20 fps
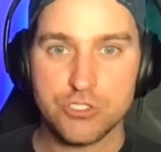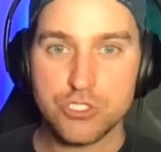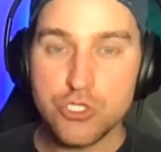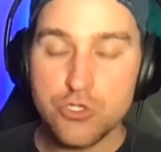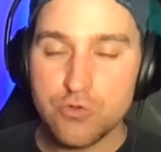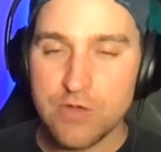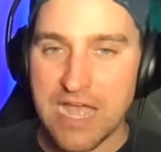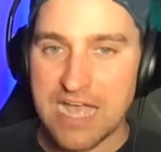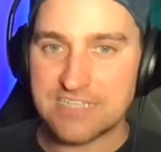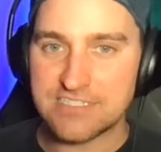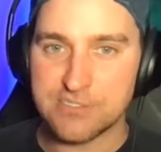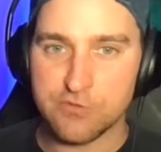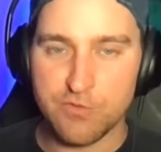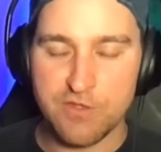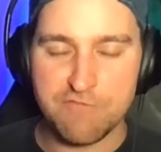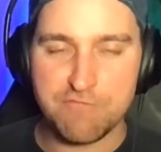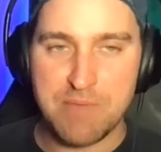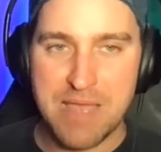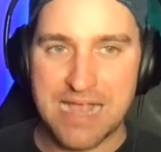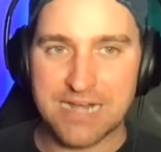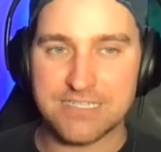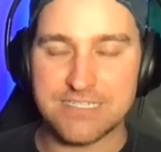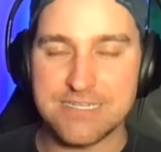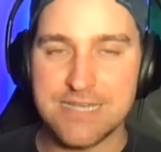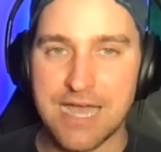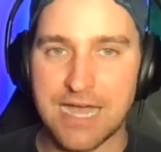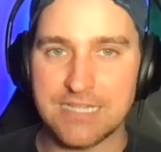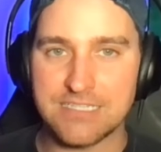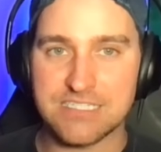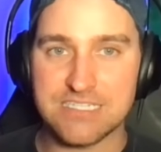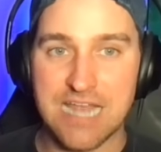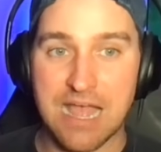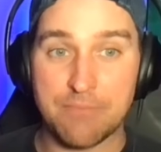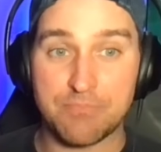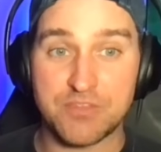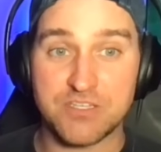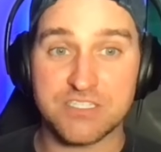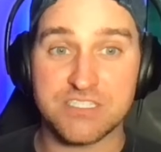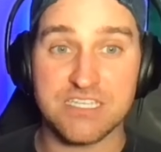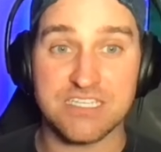Two guys that we've backed
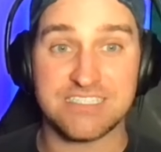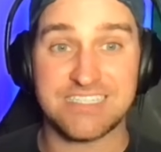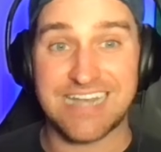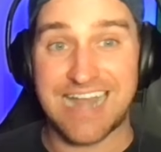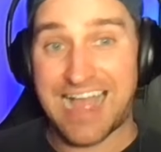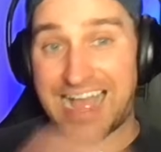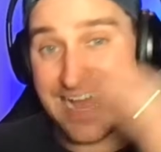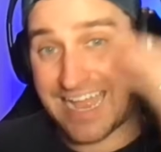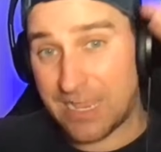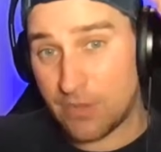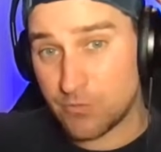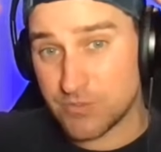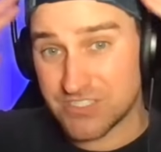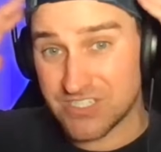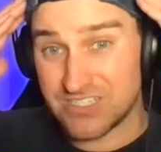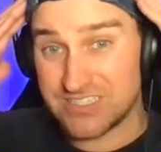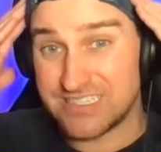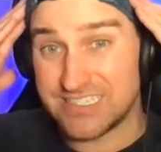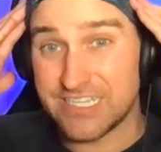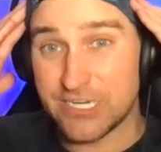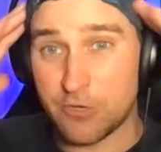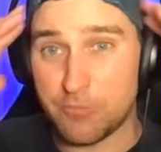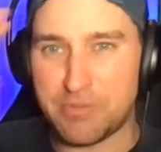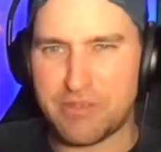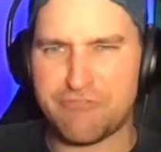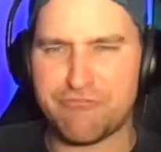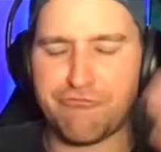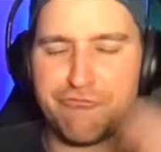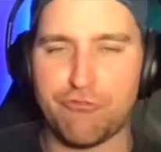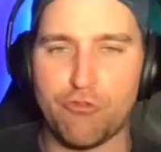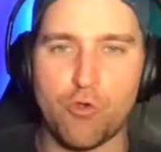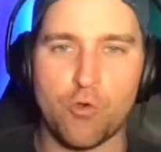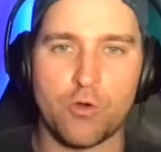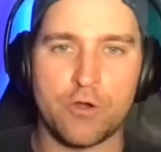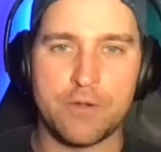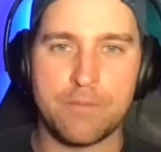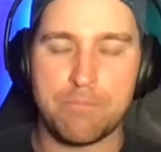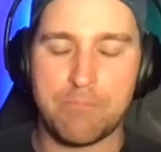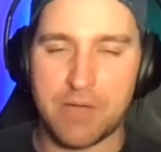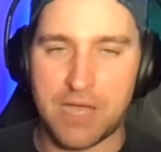nonstop this season. I was a little bit
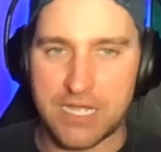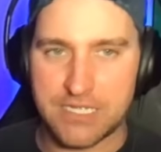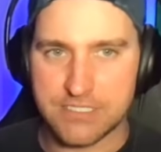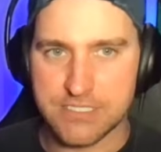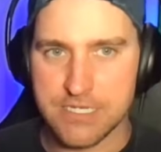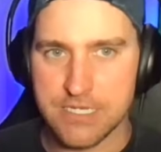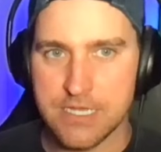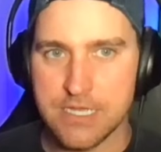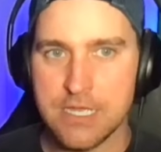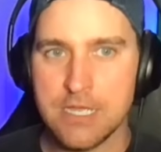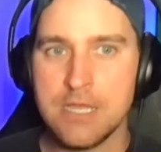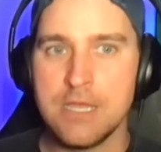floored, but